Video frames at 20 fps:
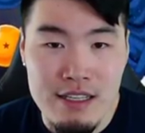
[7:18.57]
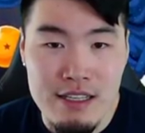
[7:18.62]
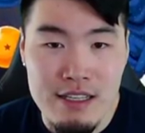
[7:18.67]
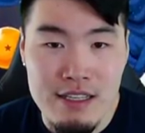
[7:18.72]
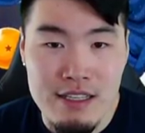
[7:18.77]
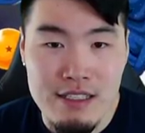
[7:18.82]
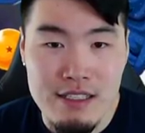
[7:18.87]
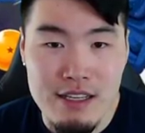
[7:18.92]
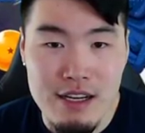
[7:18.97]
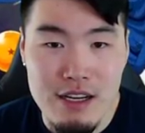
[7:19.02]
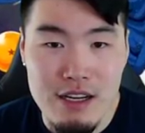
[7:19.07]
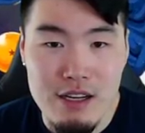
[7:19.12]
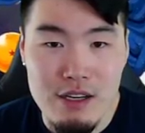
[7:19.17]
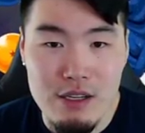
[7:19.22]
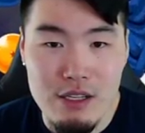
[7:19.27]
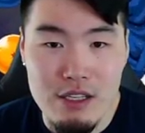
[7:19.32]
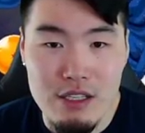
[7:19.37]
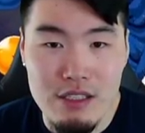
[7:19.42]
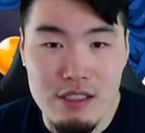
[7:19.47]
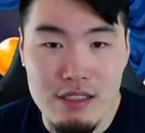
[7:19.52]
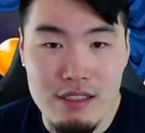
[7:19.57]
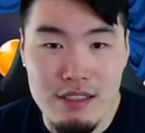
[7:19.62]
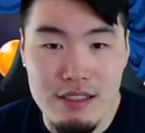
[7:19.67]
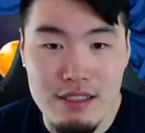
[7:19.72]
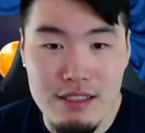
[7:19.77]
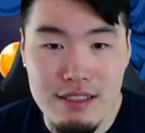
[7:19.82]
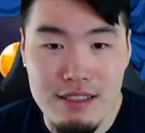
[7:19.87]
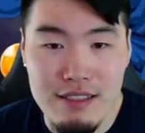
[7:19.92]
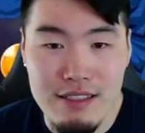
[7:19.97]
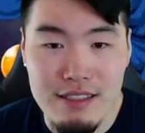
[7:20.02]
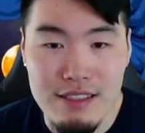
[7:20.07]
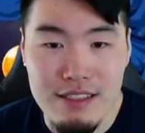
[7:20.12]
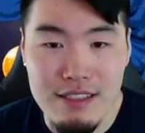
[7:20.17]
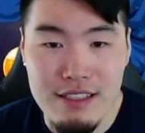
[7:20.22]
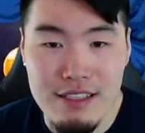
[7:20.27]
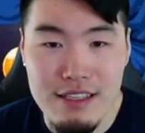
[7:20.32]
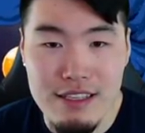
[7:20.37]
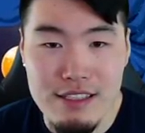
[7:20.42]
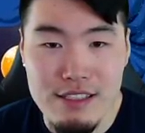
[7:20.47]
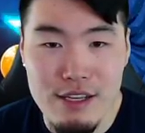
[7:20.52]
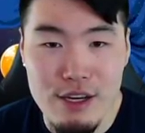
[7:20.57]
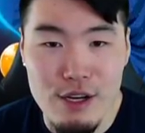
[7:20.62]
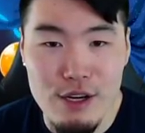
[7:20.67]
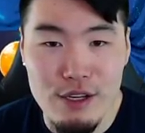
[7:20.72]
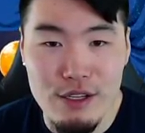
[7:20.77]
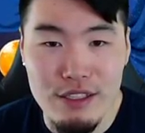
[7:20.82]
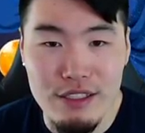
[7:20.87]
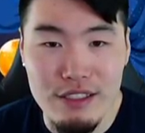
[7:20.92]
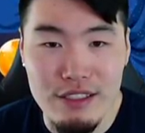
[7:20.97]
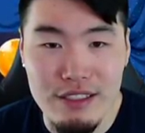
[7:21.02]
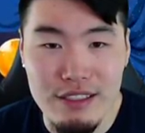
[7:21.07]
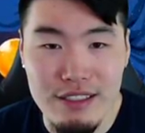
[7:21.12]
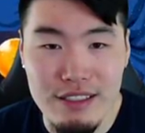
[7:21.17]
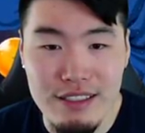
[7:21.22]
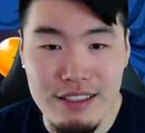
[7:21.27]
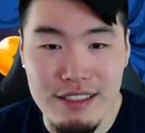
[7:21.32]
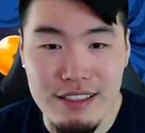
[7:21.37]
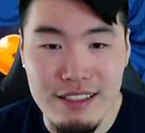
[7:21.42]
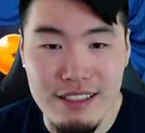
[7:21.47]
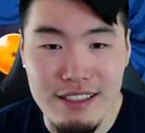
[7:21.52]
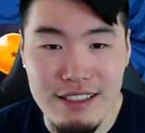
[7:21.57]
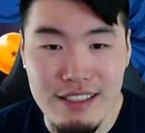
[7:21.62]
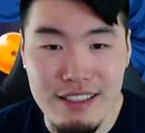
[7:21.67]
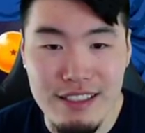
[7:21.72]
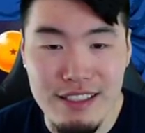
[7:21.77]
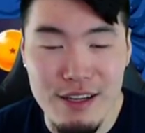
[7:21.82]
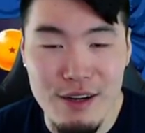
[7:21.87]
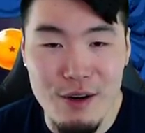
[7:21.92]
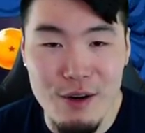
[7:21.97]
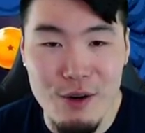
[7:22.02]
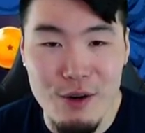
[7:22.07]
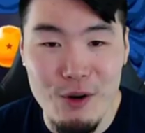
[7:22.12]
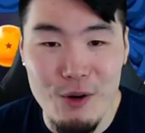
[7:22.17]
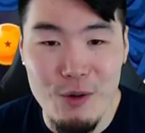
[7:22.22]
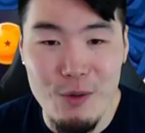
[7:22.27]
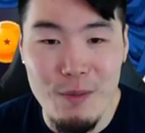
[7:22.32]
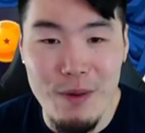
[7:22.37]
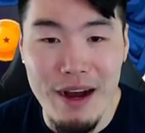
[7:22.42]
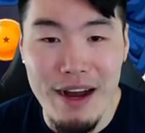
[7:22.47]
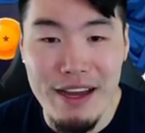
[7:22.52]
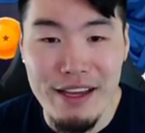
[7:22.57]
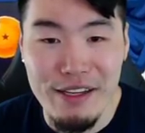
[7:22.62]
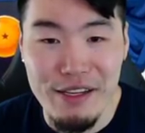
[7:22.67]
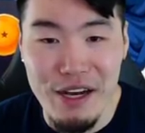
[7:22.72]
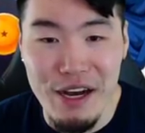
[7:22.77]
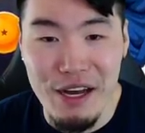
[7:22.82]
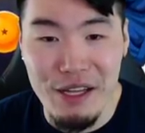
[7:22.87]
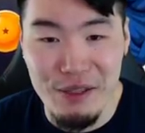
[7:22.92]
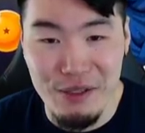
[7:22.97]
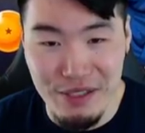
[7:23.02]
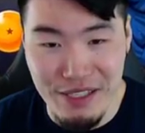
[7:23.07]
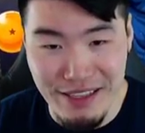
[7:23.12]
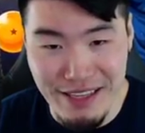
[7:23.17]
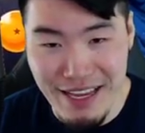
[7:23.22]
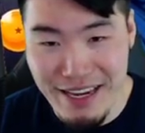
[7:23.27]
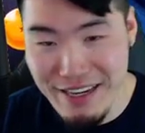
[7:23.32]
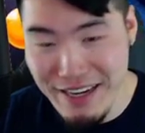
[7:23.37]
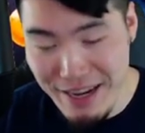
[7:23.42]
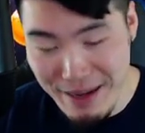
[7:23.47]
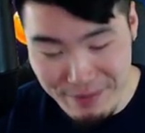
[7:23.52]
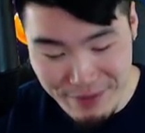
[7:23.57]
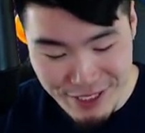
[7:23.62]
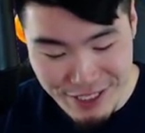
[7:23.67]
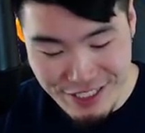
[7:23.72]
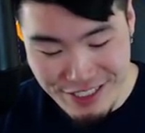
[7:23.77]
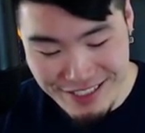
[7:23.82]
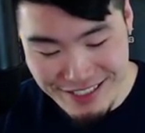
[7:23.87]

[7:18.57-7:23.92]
It's all good. It's all good. Oh my god, look at that damage.